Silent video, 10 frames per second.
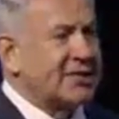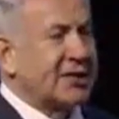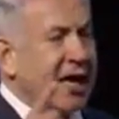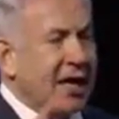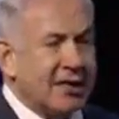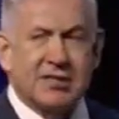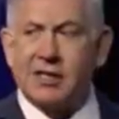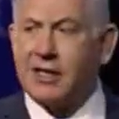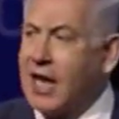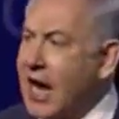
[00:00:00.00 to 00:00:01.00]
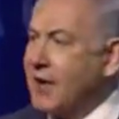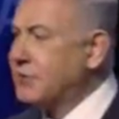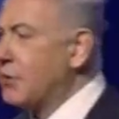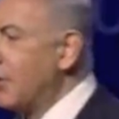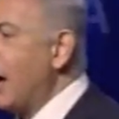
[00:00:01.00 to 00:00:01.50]
innocent lives
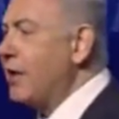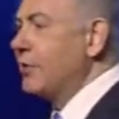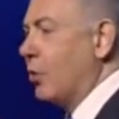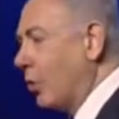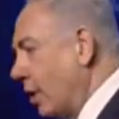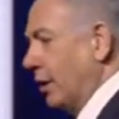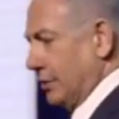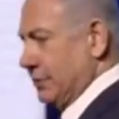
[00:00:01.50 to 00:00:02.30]
around the world.